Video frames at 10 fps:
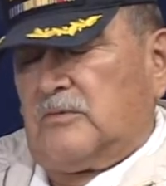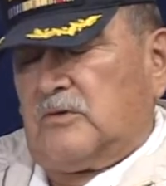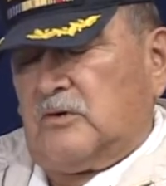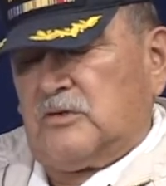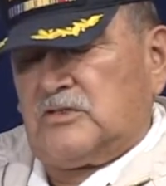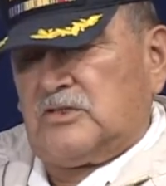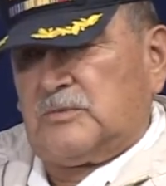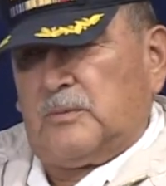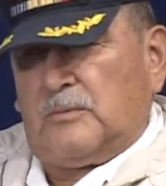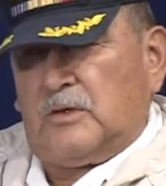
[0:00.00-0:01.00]
turns
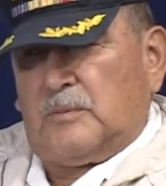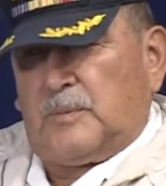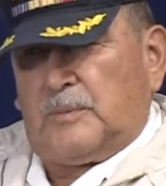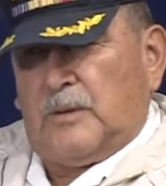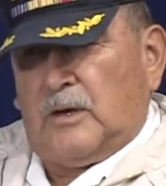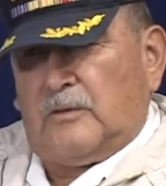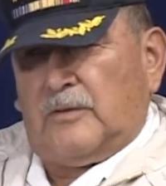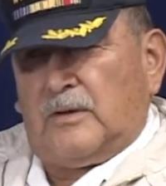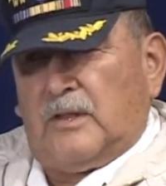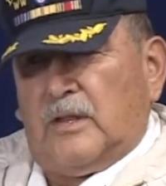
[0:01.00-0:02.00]
this little propeller
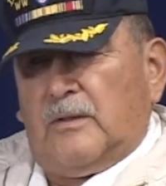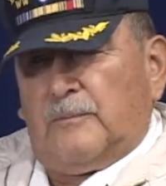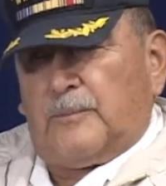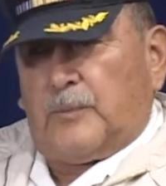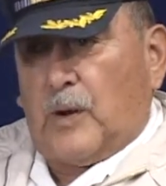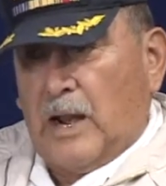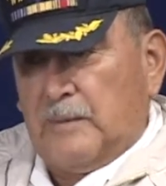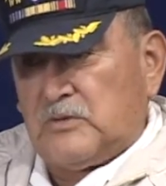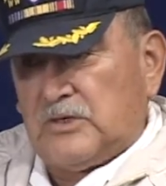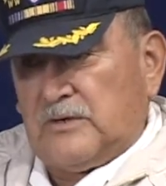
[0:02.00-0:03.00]
that
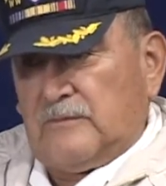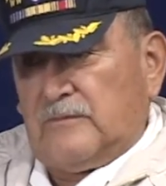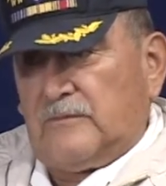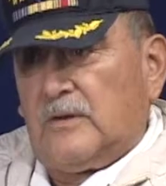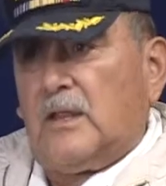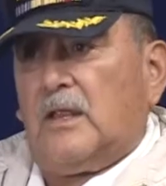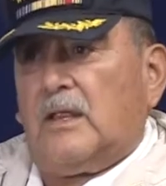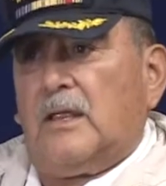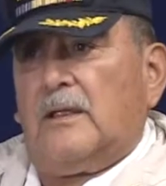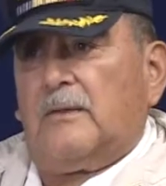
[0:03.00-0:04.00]
primes it
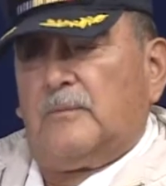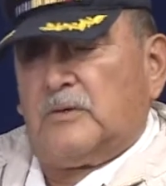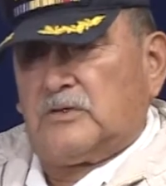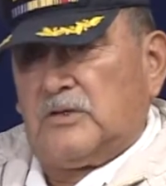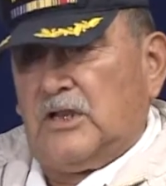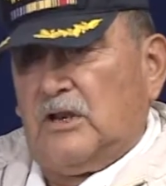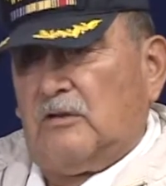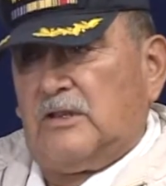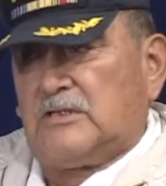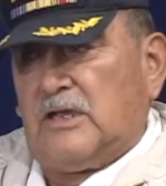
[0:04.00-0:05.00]
and uh, puts a
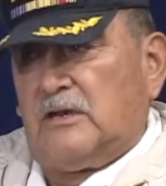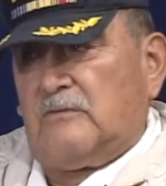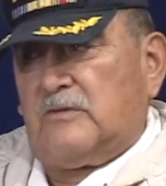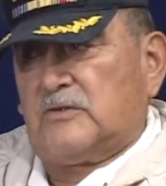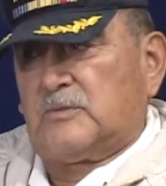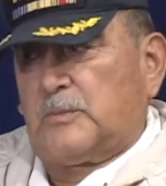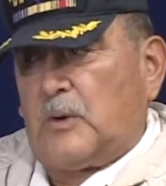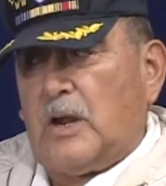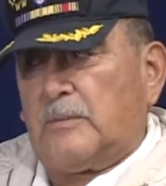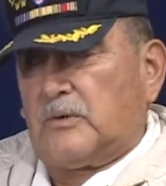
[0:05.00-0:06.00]
needle inside of this
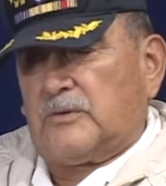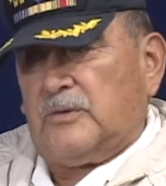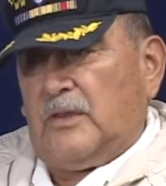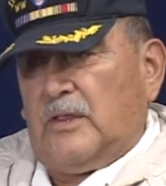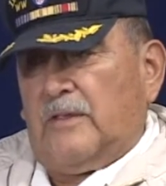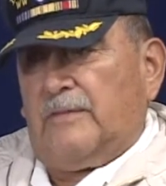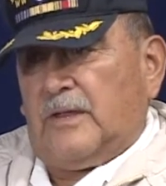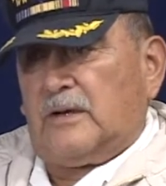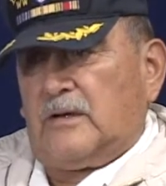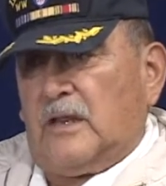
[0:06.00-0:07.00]
primer
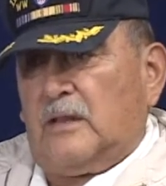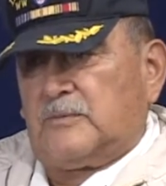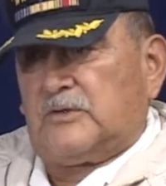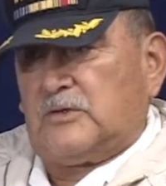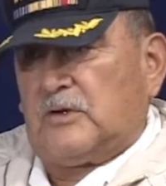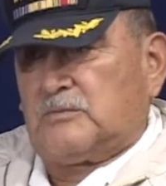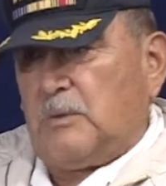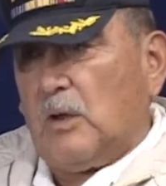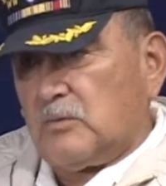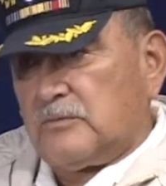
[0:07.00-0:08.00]
that helps it to
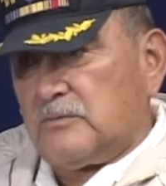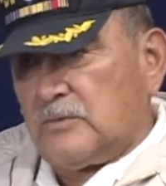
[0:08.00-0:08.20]
explode.